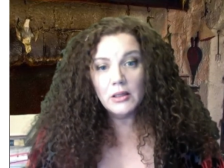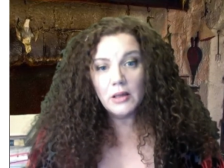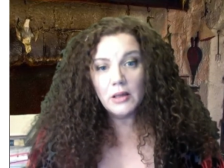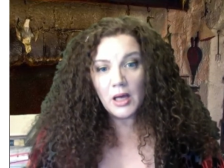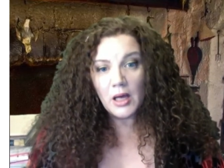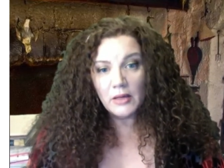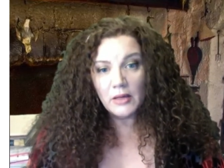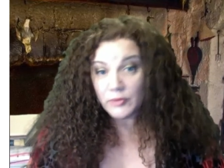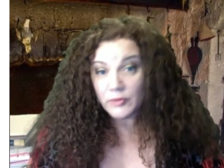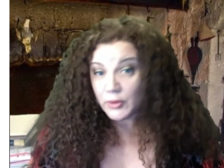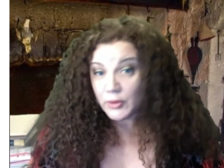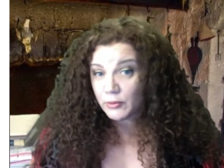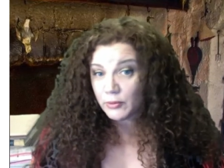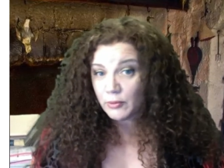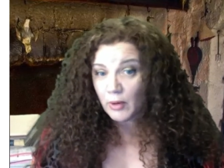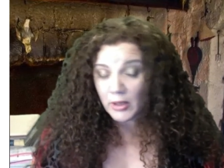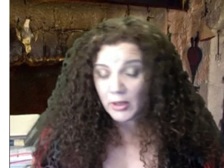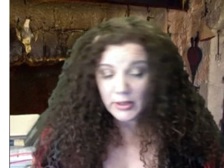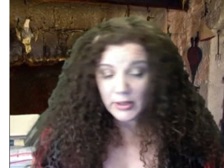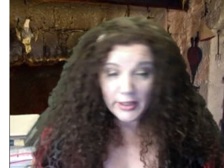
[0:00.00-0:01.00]
If
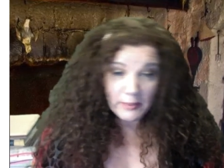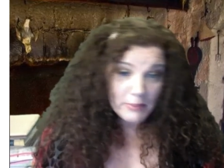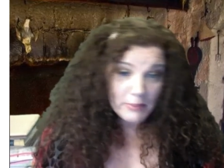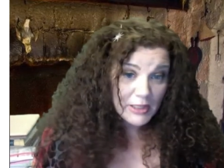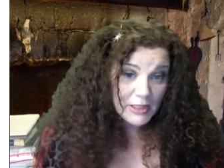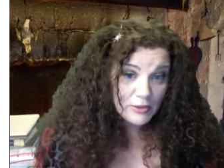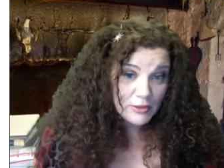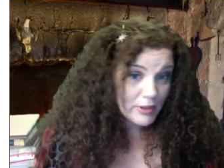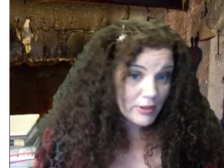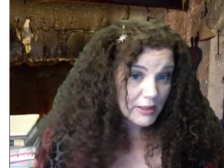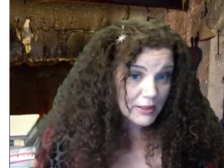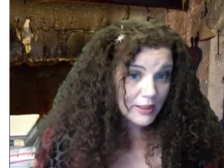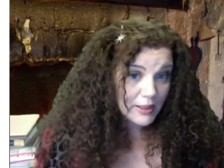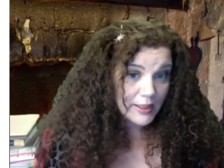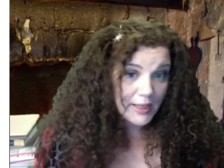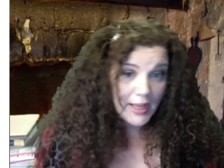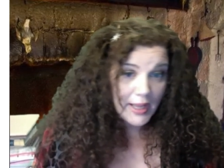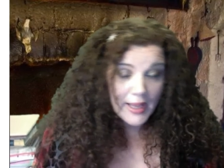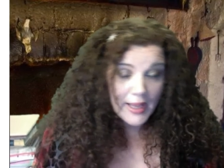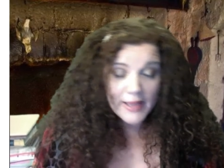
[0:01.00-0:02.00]
you are like me and you eat a lot
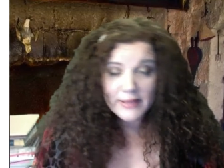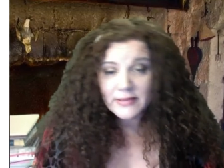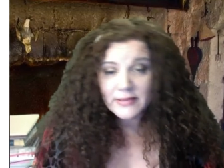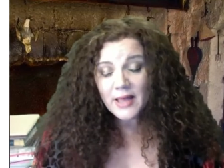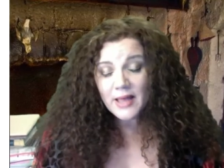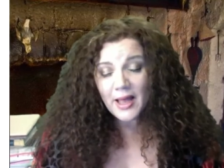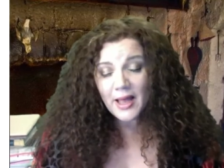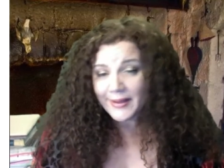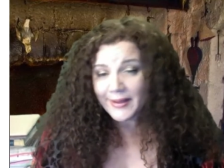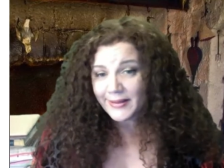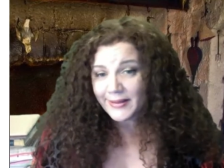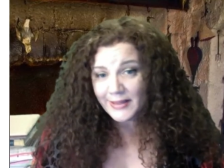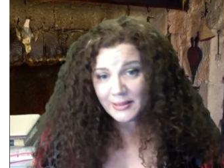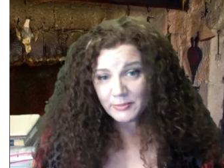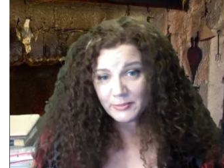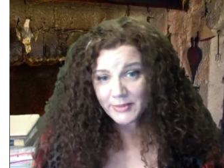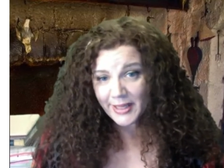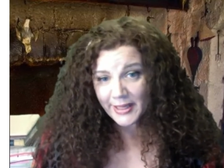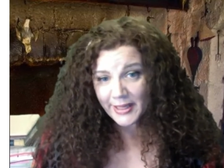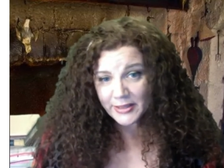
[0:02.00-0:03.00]
of eggs, I
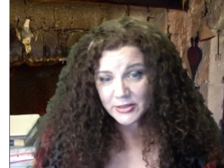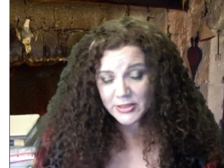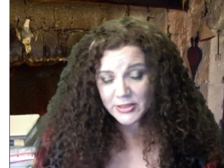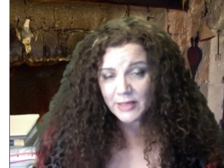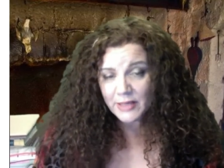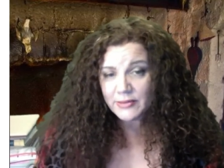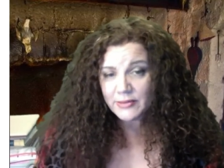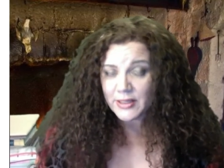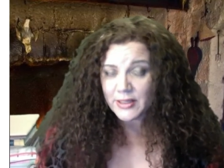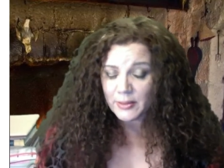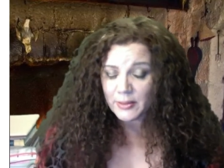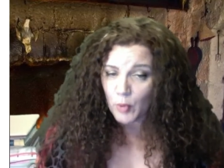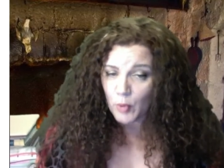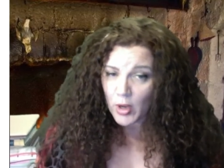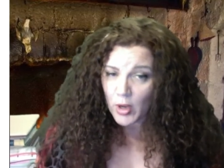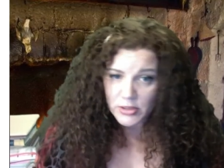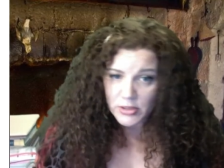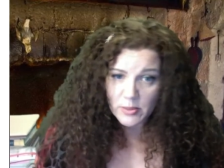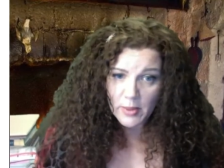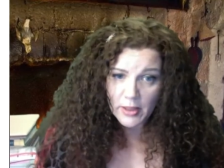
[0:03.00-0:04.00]
keep the eggshells. I
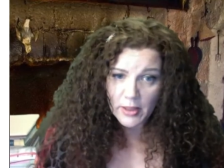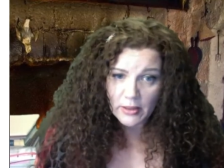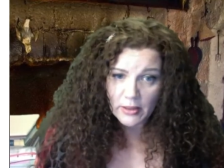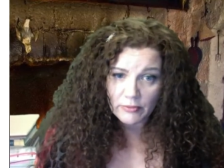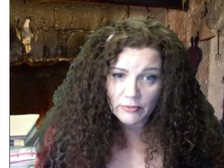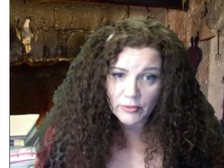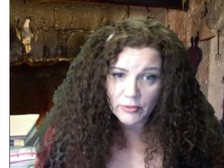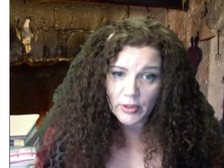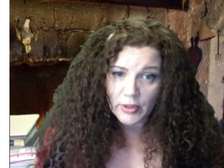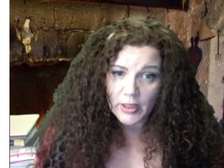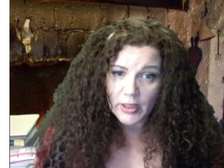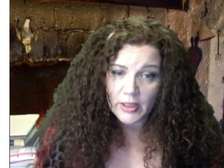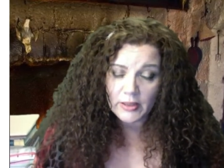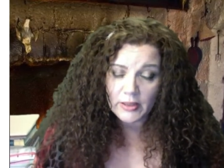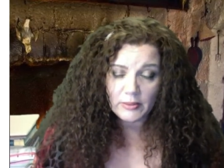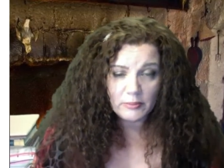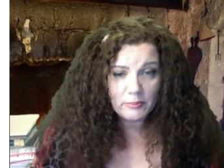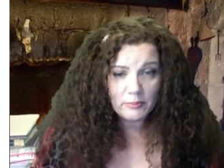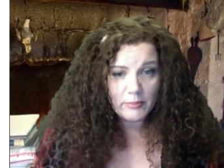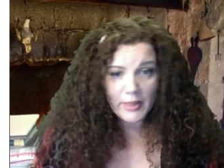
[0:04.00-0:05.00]
wash them out after
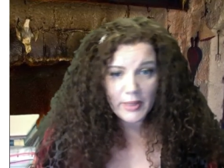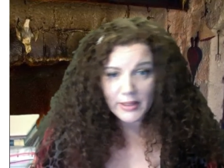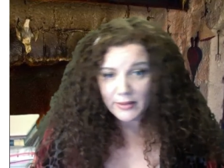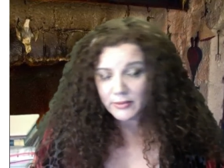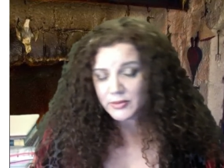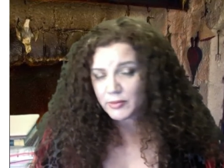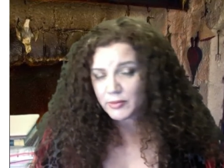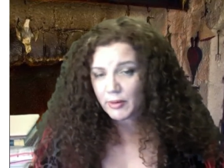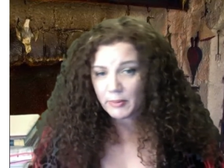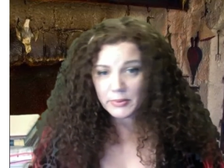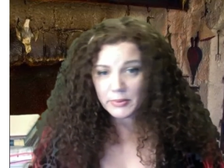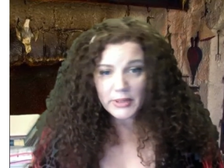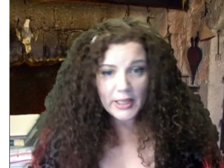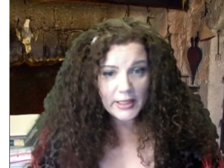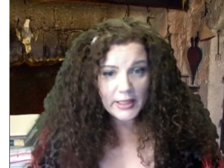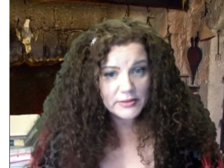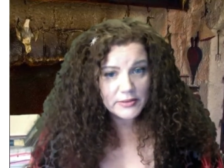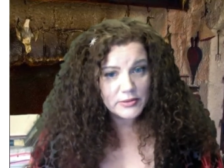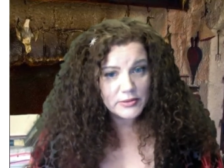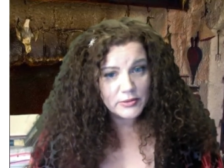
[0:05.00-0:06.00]
I make scrambled
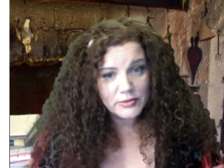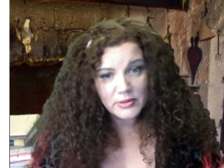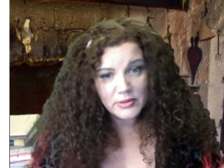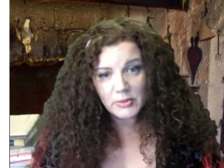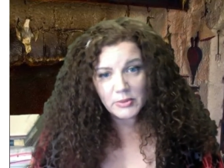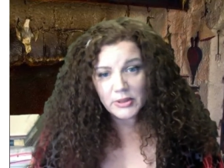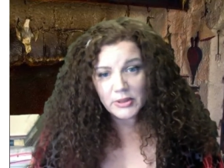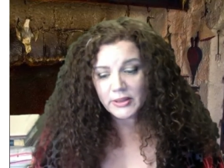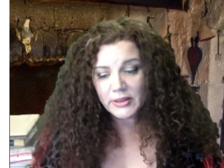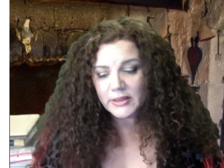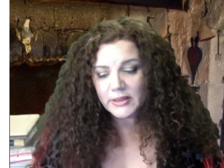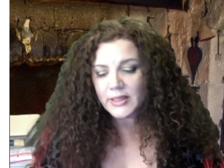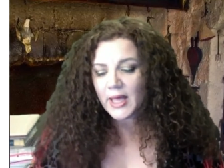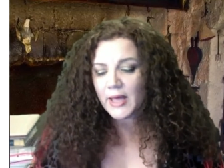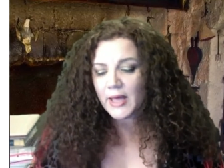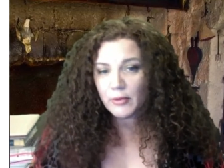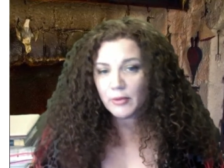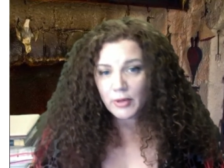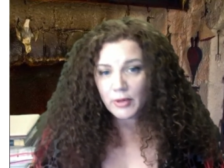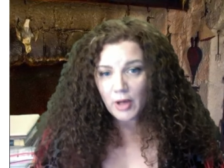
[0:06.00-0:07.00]
eggs or something like
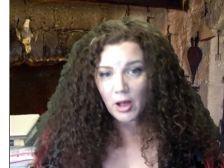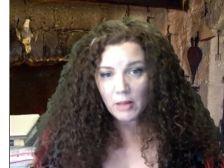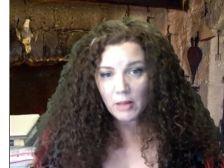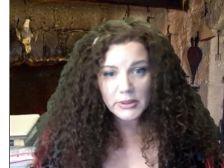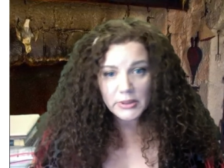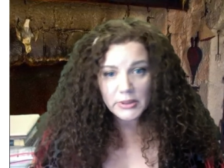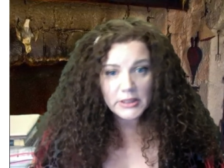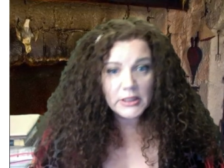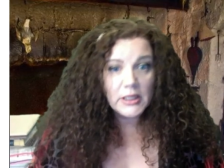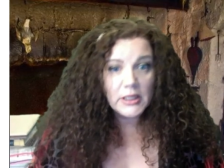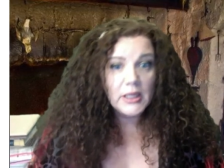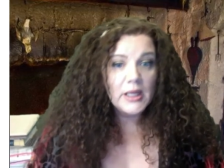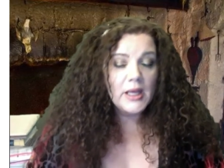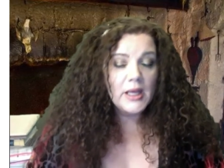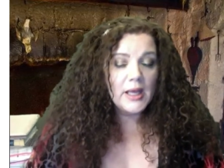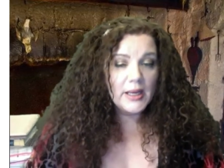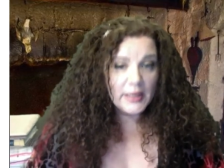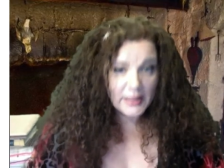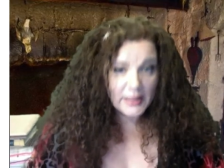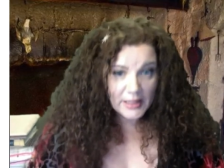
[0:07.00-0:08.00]
that, or an omelet.
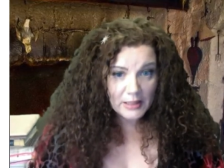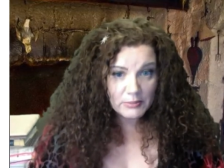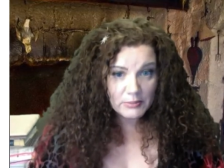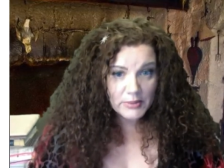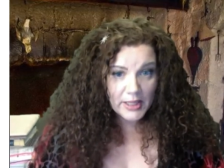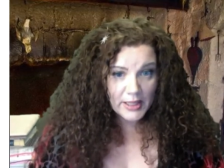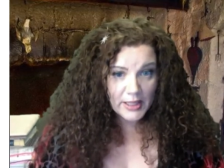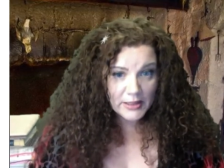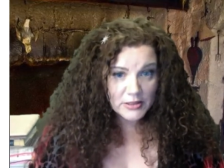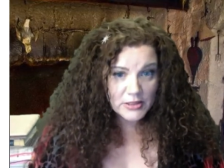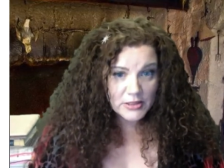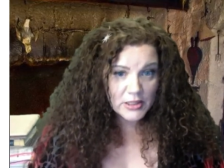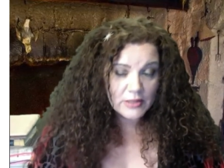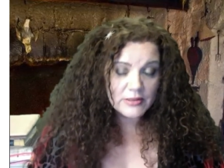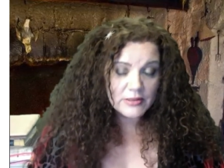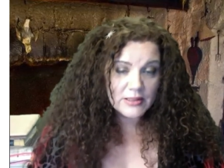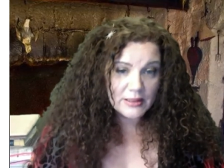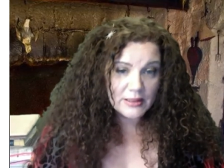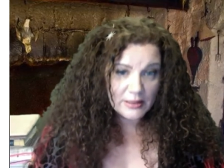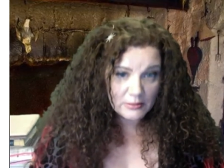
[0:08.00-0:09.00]
And I keep the
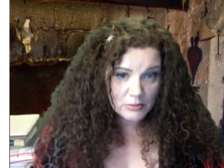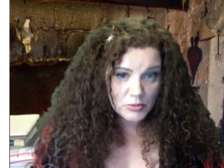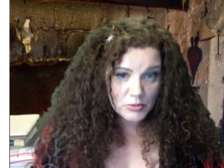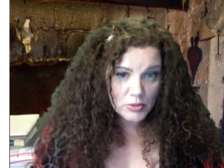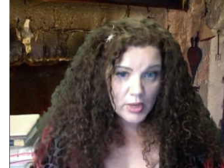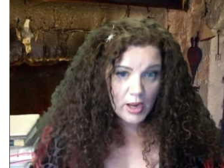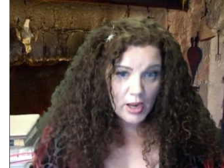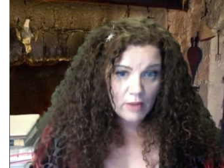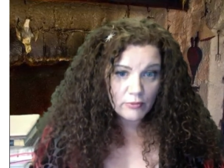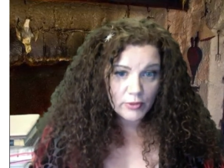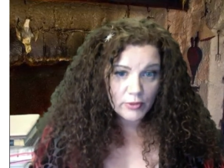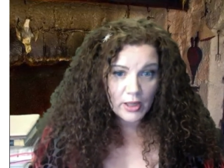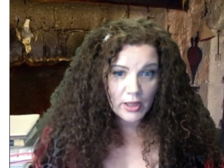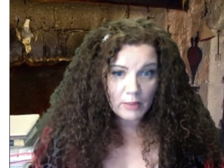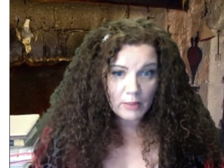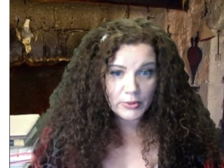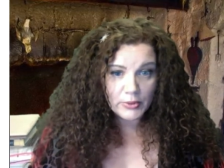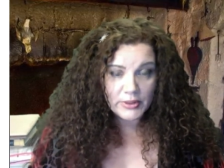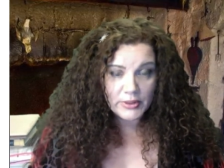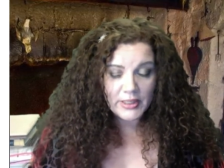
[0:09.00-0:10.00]
eggshells. I let them dry out for a
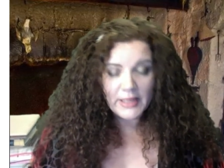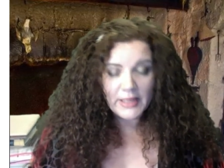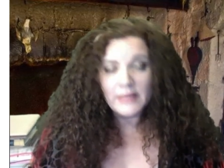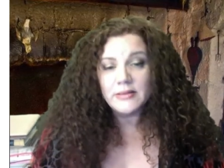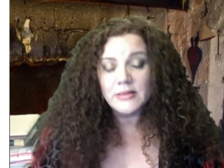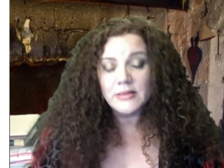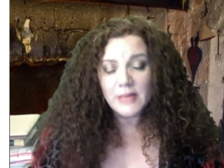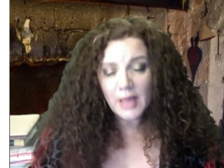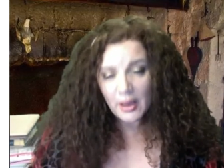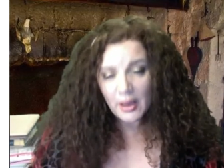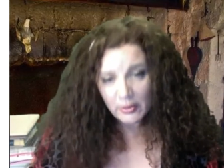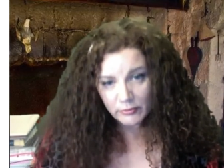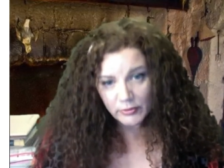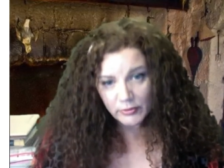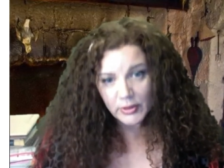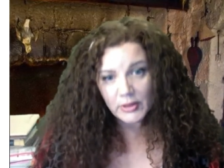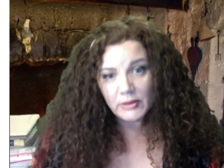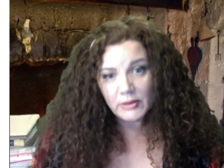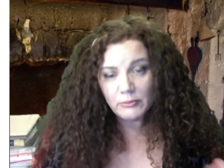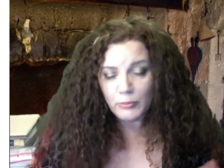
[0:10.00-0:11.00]
couple of days. And
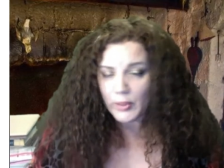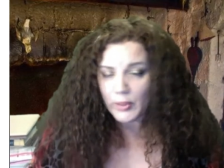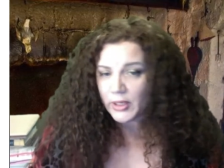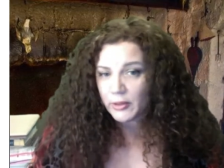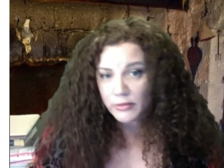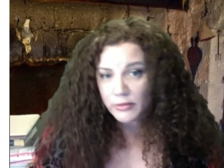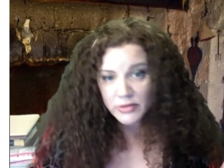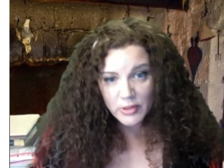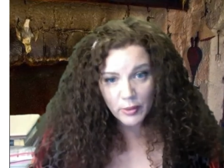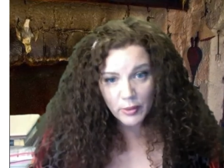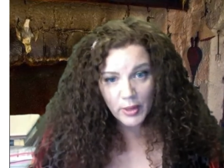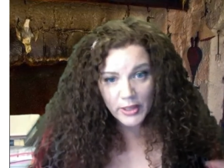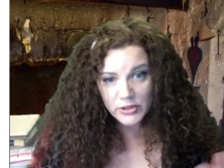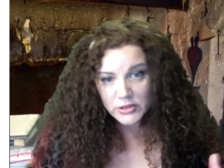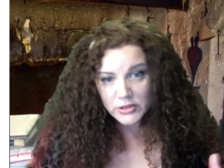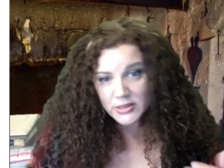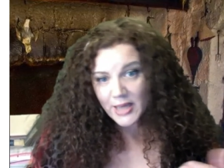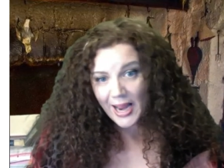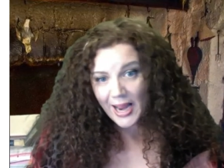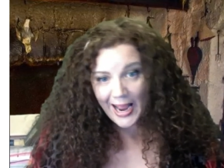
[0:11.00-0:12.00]
every week or so, I
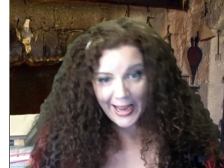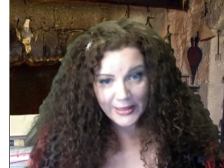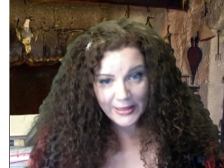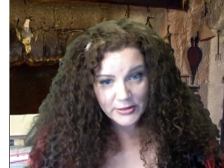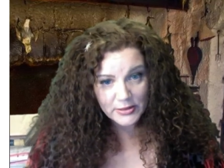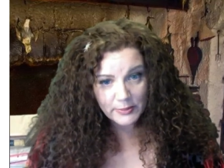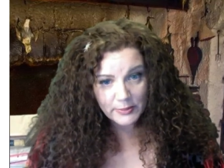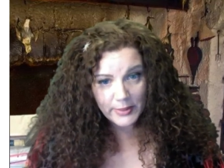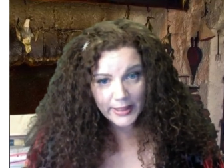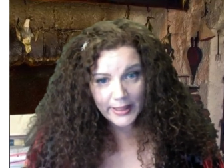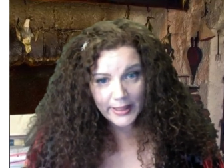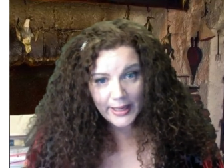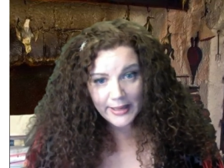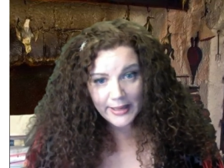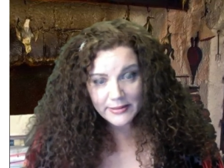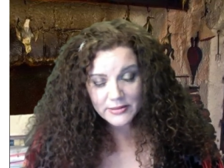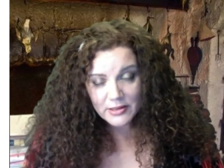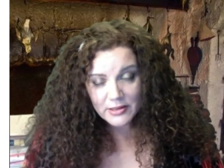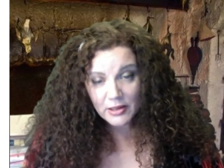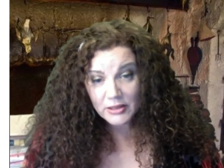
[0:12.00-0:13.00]
just add to my
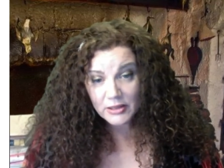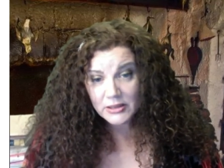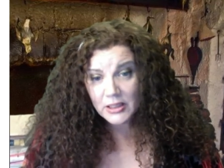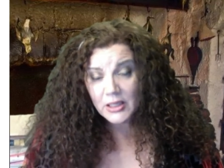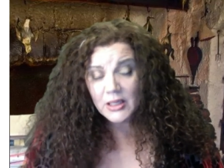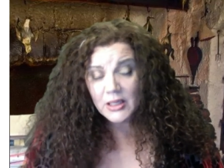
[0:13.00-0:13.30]
egg salt,